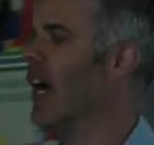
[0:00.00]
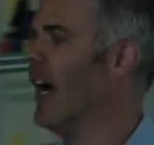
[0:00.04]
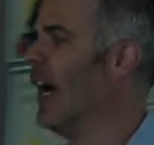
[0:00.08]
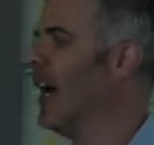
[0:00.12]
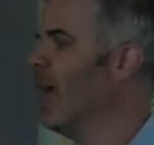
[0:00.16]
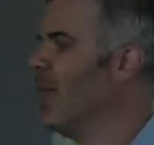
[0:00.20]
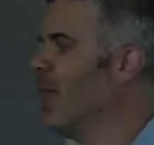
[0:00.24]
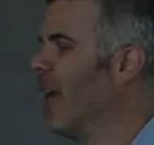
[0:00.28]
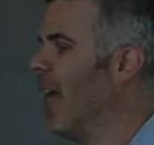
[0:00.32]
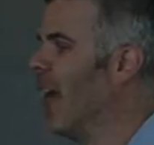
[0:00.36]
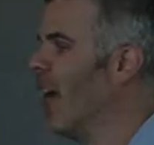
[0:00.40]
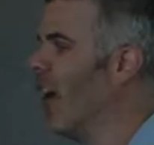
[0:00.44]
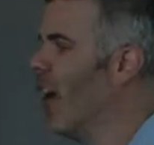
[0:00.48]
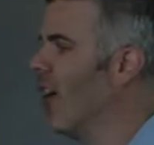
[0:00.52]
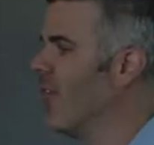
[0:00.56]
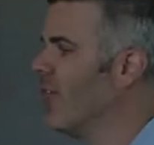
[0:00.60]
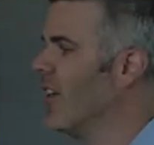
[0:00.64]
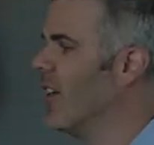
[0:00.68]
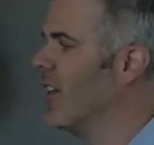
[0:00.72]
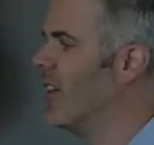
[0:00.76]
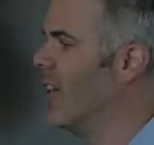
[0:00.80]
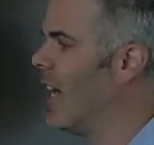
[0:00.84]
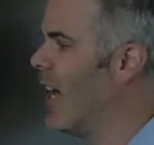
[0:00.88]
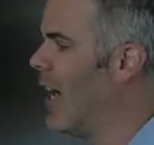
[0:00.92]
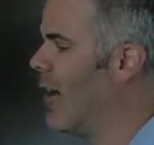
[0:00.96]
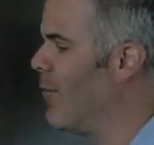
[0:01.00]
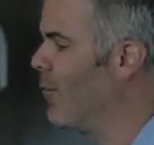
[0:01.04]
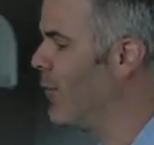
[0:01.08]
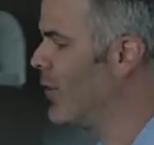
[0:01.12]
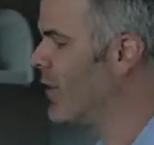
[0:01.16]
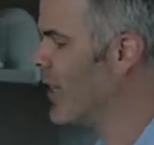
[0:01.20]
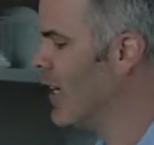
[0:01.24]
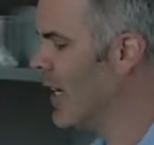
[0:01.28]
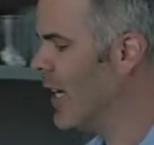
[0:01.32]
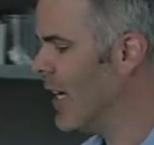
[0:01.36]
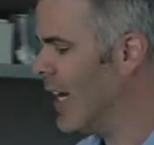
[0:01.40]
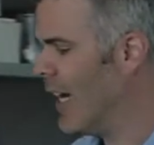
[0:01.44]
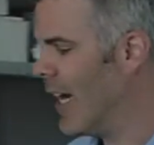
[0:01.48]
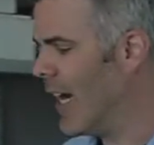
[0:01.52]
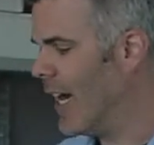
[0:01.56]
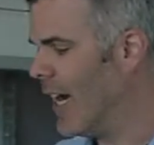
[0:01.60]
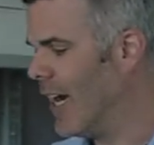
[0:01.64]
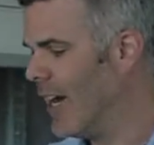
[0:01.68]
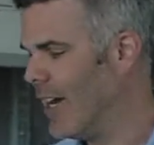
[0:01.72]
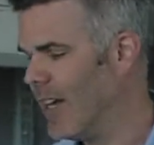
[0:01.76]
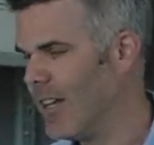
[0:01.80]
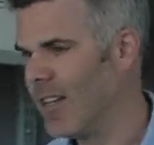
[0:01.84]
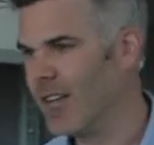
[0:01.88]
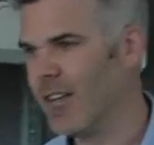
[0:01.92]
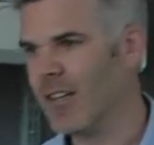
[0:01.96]
And oftentimes,
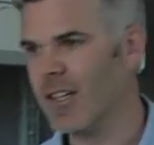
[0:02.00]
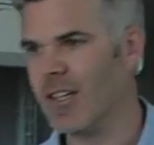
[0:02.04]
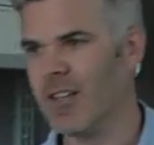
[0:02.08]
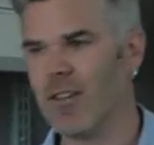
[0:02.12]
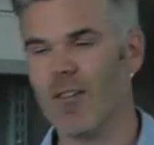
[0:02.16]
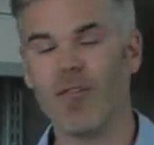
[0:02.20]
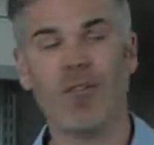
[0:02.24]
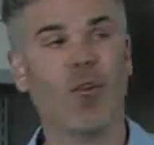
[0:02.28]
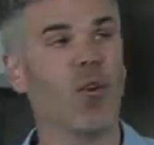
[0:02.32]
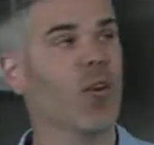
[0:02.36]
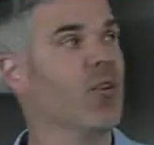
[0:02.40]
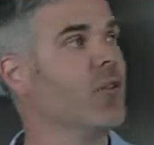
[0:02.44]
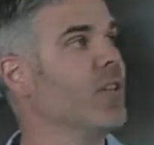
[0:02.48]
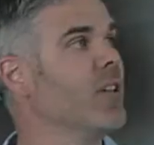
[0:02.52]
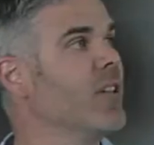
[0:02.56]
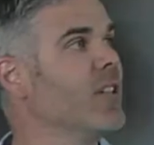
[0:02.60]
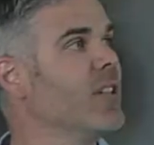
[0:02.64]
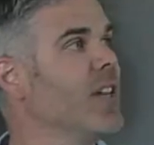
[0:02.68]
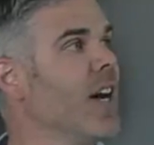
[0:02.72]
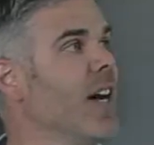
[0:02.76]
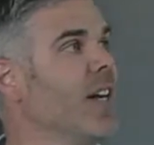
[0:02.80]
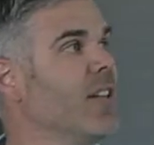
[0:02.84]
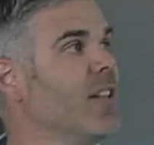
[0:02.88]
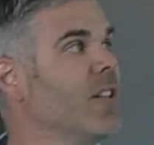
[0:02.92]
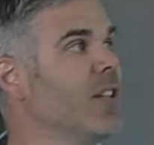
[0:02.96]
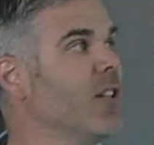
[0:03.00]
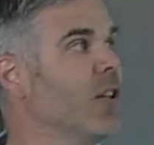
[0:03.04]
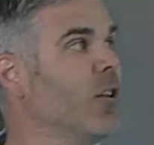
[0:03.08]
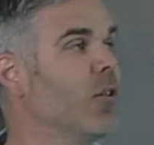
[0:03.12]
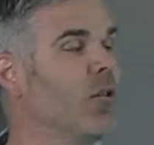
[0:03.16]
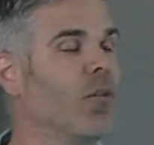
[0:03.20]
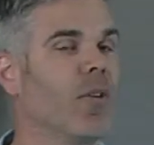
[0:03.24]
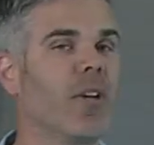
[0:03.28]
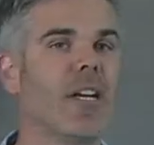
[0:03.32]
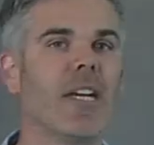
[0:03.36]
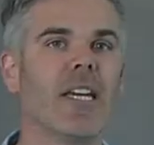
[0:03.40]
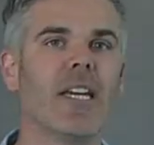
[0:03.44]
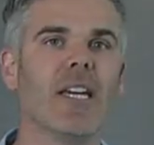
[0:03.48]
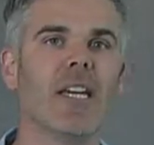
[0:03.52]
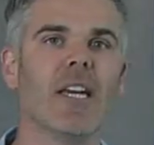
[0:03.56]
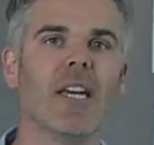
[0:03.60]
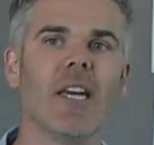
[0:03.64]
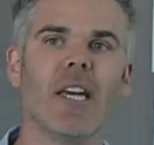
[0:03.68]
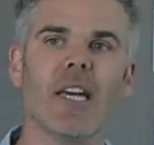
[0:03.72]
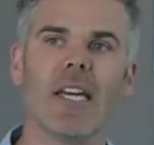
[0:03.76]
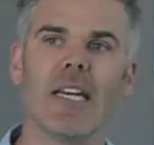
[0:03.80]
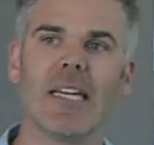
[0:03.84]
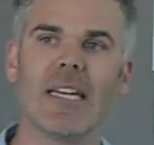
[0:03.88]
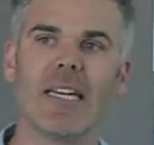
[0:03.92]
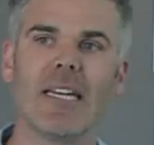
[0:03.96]
the forestry science degree
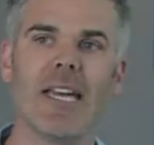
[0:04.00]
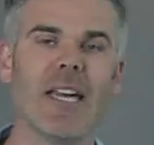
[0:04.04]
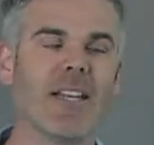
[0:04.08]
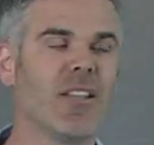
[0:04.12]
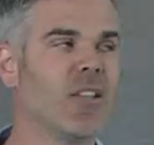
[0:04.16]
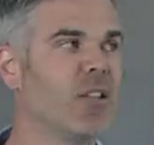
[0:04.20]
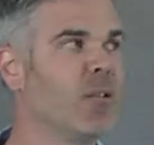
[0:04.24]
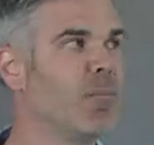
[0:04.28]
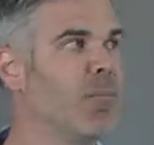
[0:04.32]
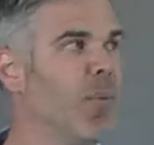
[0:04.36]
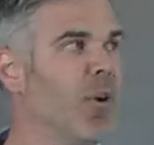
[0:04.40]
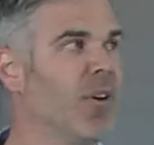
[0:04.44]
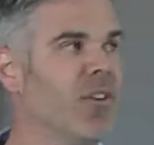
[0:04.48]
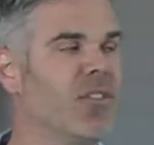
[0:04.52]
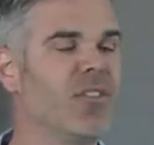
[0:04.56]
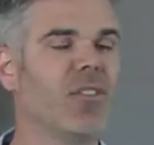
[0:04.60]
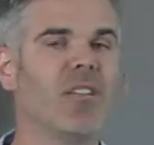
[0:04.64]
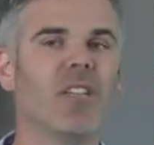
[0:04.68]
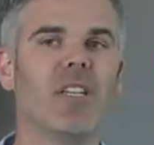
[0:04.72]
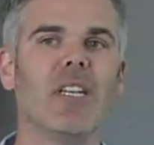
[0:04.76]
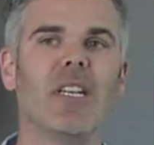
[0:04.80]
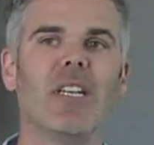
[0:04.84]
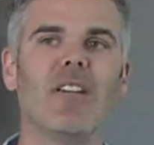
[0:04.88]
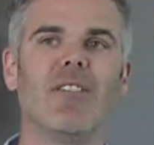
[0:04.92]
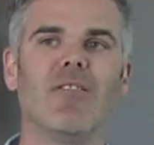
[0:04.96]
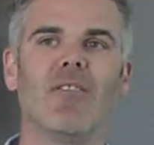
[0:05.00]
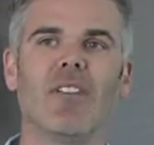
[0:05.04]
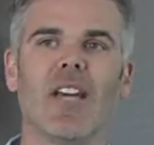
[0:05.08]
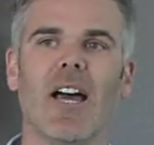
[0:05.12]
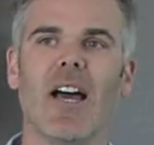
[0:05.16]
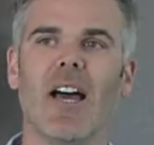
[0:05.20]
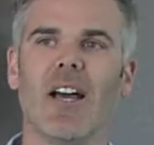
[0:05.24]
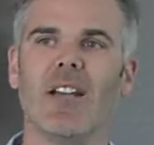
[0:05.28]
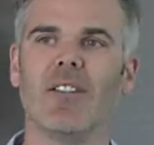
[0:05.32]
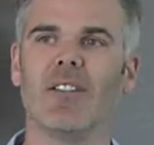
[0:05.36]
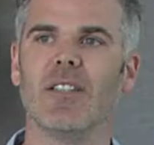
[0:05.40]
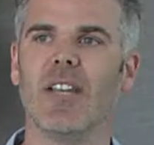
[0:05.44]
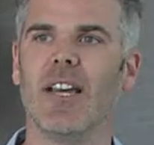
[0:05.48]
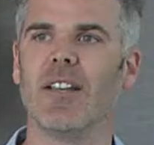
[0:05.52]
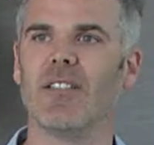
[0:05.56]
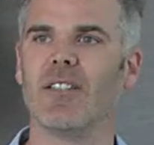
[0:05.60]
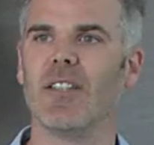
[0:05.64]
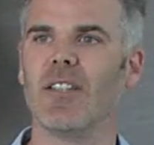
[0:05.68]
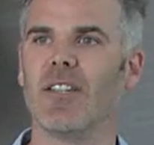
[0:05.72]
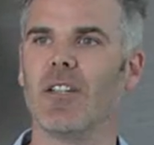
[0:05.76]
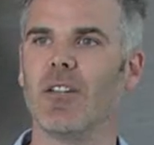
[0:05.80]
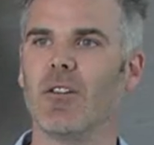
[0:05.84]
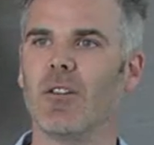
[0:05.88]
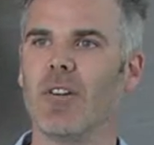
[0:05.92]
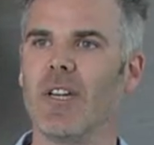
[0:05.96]
gets perceived as
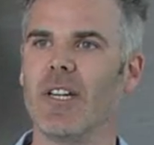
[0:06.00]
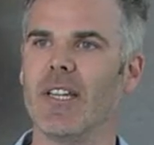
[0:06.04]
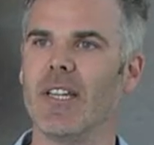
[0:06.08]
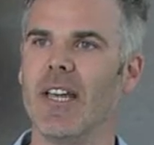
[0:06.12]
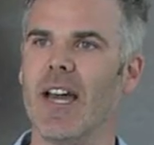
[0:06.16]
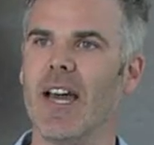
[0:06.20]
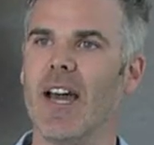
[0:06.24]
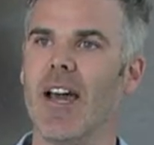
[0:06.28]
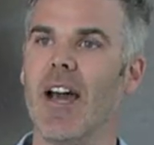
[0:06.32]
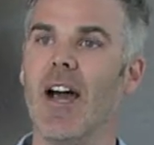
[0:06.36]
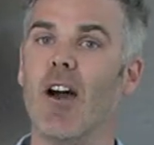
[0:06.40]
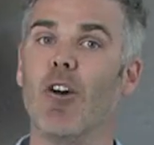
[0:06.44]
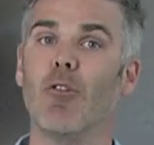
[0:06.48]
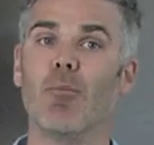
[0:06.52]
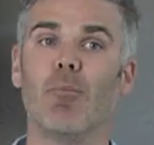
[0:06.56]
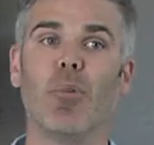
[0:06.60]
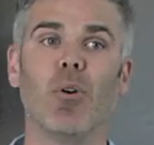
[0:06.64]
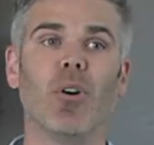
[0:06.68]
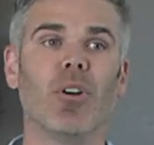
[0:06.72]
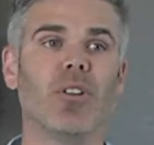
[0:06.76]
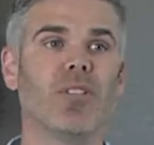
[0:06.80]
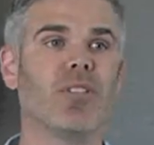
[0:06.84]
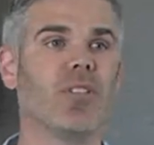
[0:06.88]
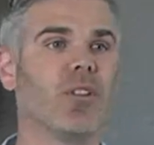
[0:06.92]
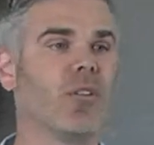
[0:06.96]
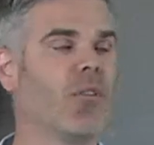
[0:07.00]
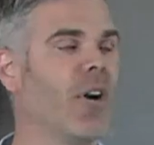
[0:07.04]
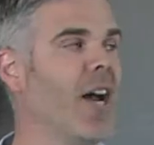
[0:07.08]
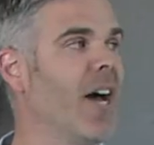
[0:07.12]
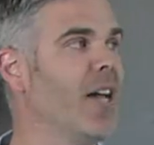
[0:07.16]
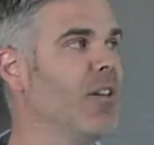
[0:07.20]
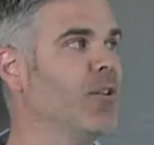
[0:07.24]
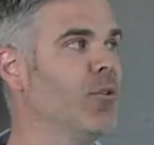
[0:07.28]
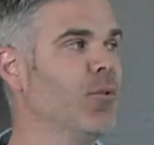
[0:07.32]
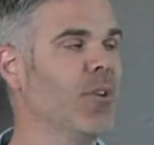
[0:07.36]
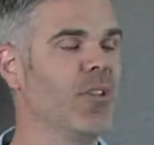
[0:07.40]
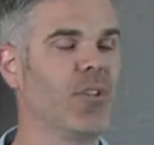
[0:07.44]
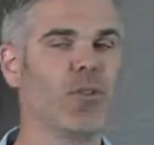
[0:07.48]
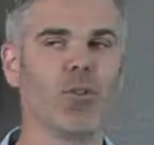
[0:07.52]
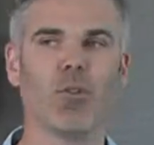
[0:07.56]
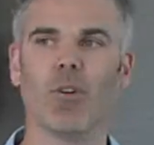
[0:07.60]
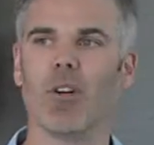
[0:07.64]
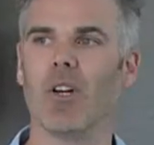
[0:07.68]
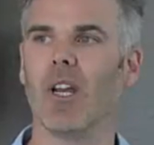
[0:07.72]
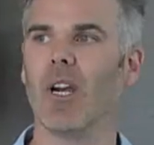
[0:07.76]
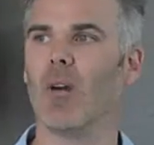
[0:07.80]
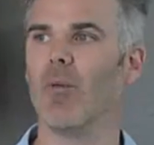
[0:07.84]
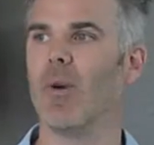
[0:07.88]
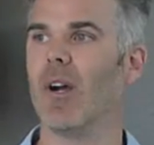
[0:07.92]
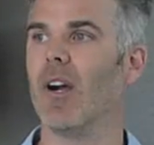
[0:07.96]
a degree that outputs graduates who
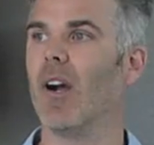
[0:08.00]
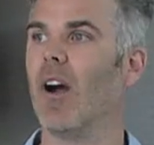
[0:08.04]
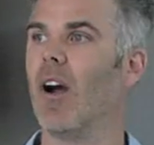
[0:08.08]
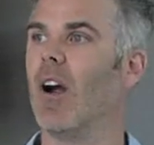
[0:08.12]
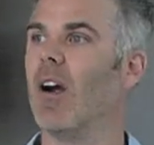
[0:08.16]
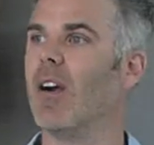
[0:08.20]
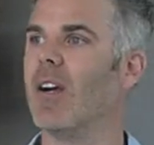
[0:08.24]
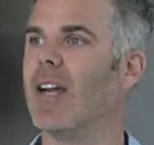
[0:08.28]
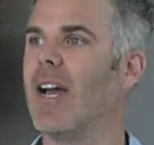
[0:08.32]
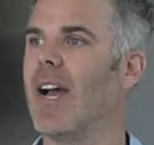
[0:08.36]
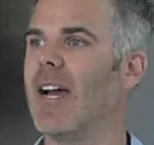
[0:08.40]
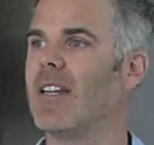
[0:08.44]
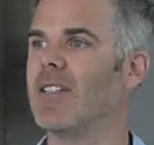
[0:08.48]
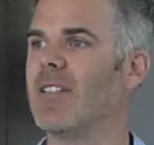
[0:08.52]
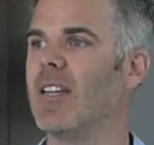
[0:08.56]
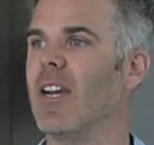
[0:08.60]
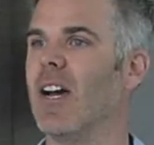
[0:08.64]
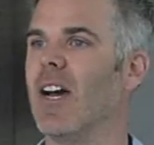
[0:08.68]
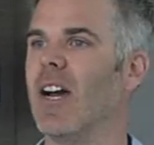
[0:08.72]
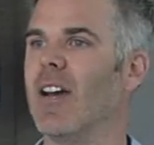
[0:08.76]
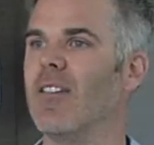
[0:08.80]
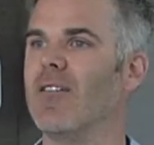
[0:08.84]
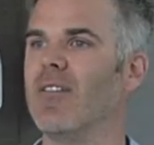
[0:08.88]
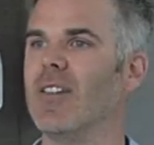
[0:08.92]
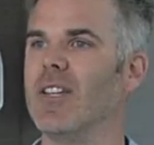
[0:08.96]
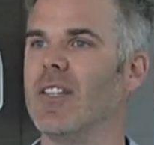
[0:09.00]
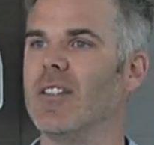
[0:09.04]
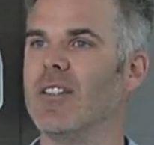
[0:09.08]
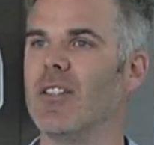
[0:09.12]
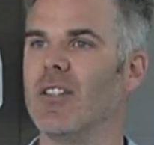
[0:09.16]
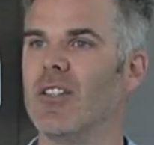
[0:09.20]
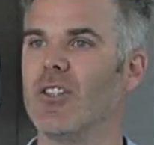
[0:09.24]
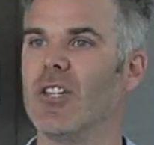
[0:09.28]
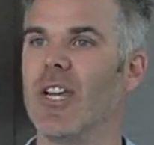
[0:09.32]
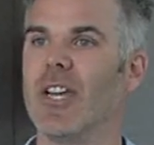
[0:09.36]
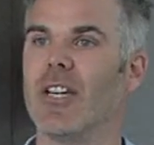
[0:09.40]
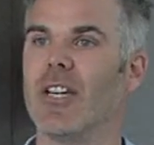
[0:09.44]
are going to wear hard hats and high vis and